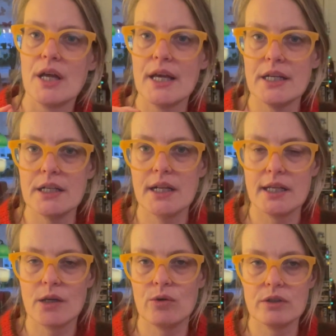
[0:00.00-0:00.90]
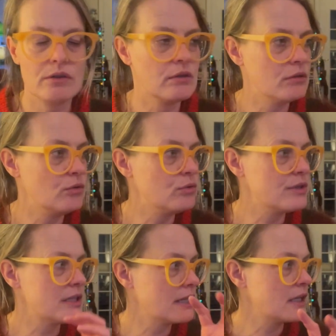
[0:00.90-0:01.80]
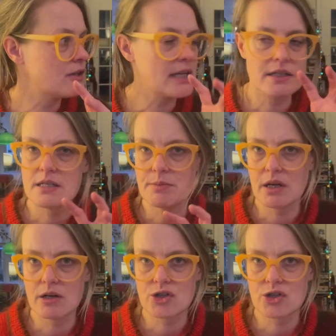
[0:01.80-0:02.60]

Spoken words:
and like on notes, and then create a TBR